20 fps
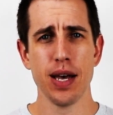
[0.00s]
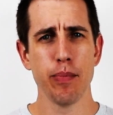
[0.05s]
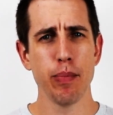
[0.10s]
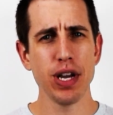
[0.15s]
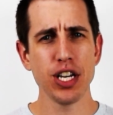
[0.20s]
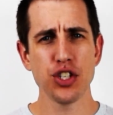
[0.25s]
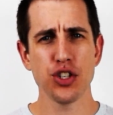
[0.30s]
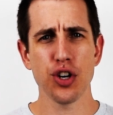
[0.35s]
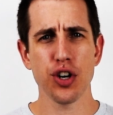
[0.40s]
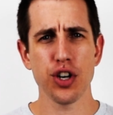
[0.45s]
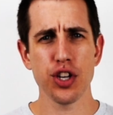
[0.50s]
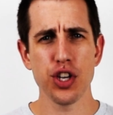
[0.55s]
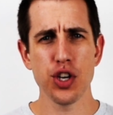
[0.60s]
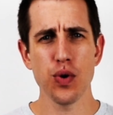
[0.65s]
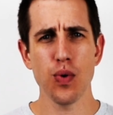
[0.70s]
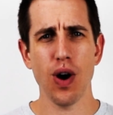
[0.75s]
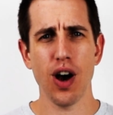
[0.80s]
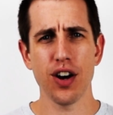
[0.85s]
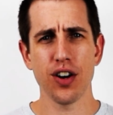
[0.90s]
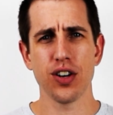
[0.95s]
Make sure
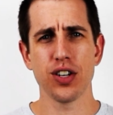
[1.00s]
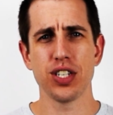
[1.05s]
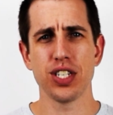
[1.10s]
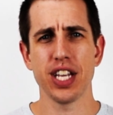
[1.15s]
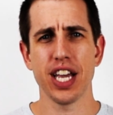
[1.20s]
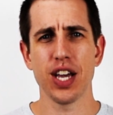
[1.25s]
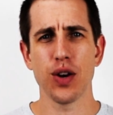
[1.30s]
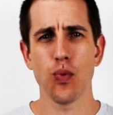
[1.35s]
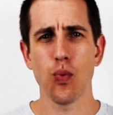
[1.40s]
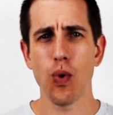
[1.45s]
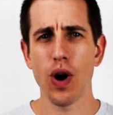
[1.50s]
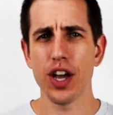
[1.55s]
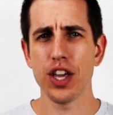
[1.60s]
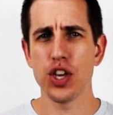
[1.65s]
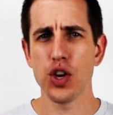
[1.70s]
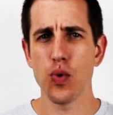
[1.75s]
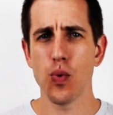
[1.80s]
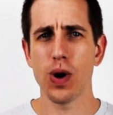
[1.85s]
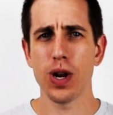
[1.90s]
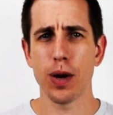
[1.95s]
you understand what
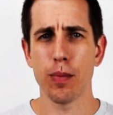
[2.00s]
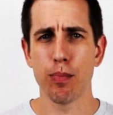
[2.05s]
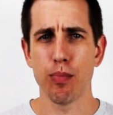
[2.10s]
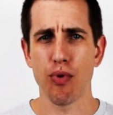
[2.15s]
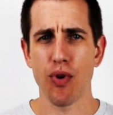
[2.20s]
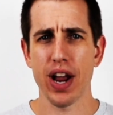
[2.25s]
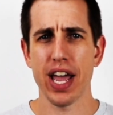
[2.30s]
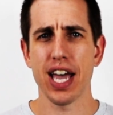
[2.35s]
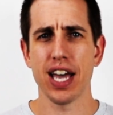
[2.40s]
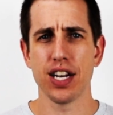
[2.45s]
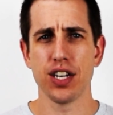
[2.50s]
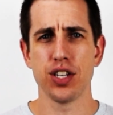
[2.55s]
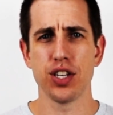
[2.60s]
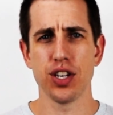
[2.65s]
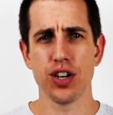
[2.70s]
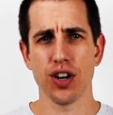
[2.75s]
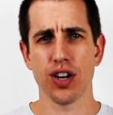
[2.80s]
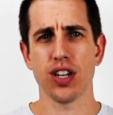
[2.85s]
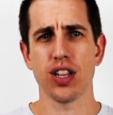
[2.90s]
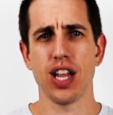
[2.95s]
you want to brand
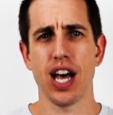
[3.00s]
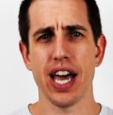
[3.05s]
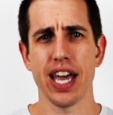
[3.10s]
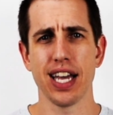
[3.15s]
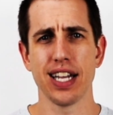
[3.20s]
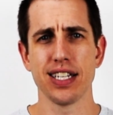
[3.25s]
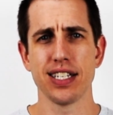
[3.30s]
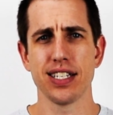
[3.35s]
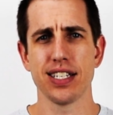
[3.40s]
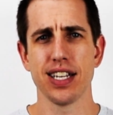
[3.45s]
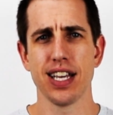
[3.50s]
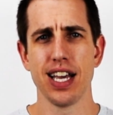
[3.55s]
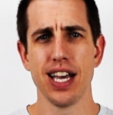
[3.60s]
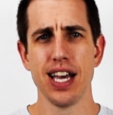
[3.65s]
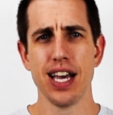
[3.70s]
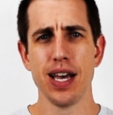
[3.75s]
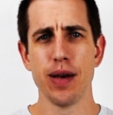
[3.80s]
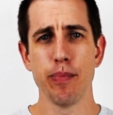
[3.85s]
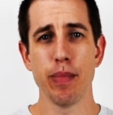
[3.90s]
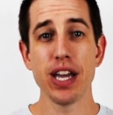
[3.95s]
to your clients.
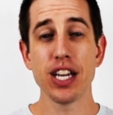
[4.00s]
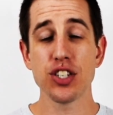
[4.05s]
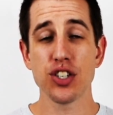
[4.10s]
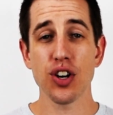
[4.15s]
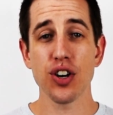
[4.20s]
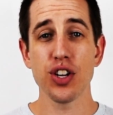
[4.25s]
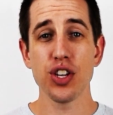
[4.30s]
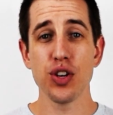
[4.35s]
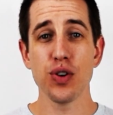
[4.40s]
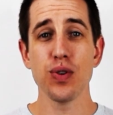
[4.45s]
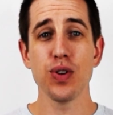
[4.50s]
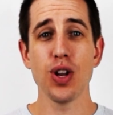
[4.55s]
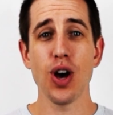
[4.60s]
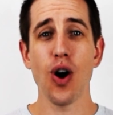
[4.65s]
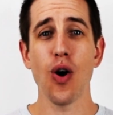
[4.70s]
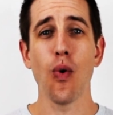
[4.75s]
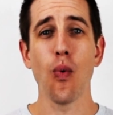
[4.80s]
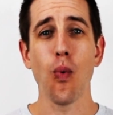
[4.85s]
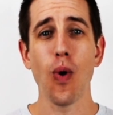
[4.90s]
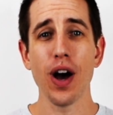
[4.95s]
Make sure you
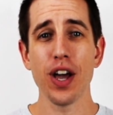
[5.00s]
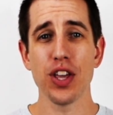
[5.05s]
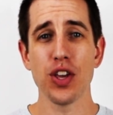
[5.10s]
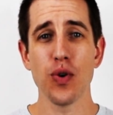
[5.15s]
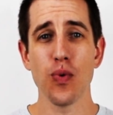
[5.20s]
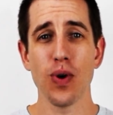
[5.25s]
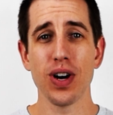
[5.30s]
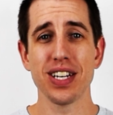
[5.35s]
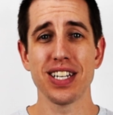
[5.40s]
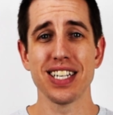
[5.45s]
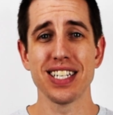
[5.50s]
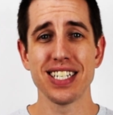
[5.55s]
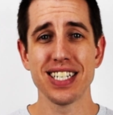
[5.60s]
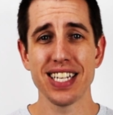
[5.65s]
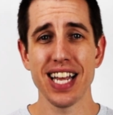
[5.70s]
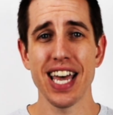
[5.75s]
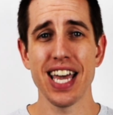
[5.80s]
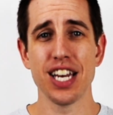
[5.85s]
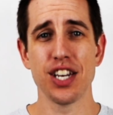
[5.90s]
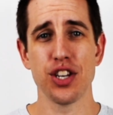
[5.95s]
know what you want to
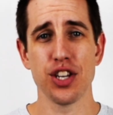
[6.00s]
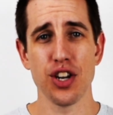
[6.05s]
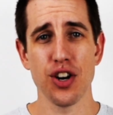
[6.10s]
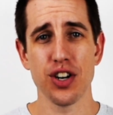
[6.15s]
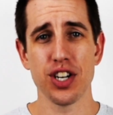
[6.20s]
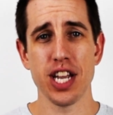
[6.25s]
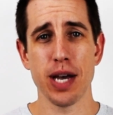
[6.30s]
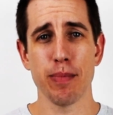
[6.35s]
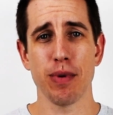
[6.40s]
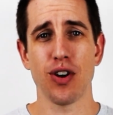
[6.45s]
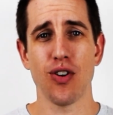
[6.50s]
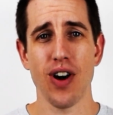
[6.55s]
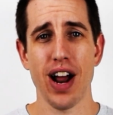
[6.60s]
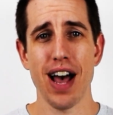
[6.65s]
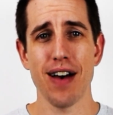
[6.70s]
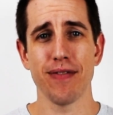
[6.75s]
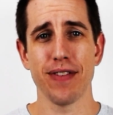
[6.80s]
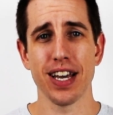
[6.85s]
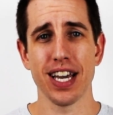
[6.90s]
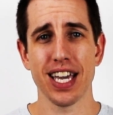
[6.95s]
say to your
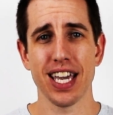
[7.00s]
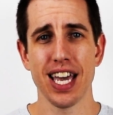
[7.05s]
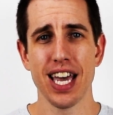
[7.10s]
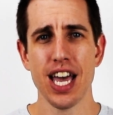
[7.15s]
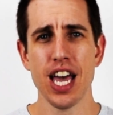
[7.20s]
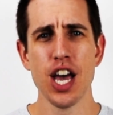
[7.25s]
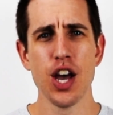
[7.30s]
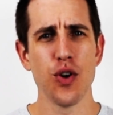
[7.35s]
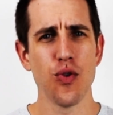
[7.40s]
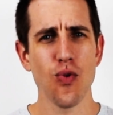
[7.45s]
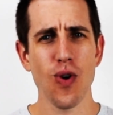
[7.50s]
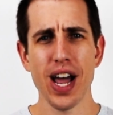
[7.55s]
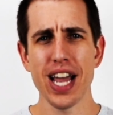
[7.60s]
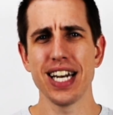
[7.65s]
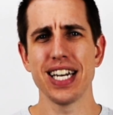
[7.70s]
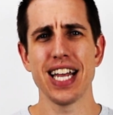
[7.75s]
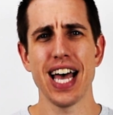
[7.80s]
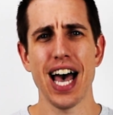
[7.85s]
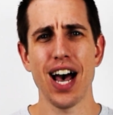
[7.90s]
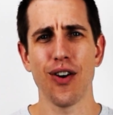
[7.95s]
demographic and
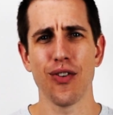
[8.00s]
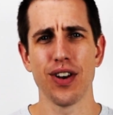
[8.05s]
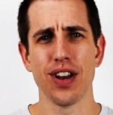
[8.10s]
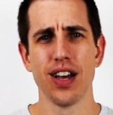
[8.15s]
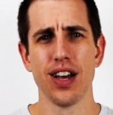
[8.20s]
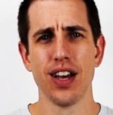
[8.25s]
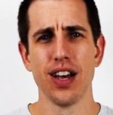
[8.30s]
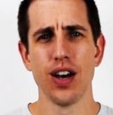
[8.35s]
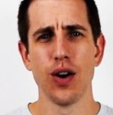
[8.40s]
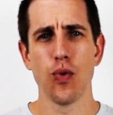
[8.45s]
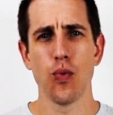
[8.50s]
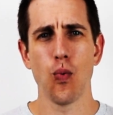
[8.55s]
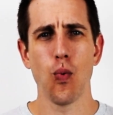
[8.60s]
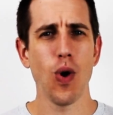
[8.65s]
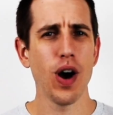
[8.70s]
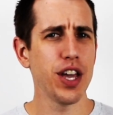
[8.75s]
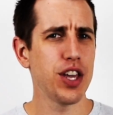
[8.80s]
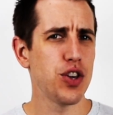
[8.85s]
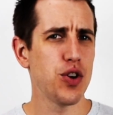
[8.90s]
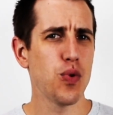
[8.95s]
write down
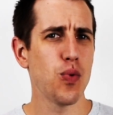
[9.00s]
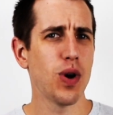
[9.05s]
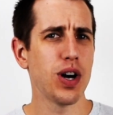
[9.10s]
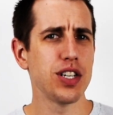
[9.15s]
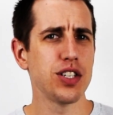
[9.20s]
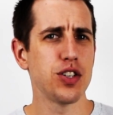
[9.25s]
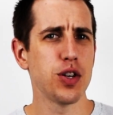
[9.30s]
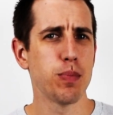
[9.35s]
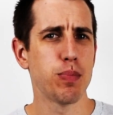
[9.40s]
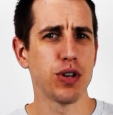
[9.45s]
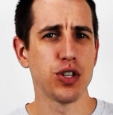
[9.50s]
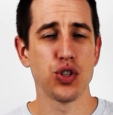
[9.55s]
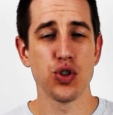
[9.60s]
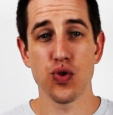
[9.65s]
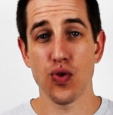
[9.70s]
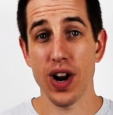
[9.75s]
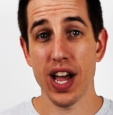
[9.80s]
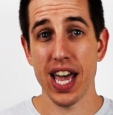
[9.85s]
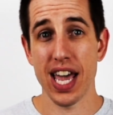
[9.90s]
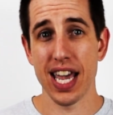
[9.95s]
what you want to
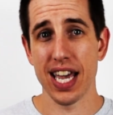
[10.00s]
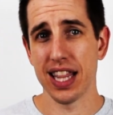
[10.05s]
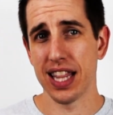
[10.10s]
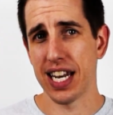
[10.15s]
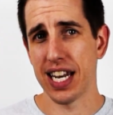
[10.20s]
portray in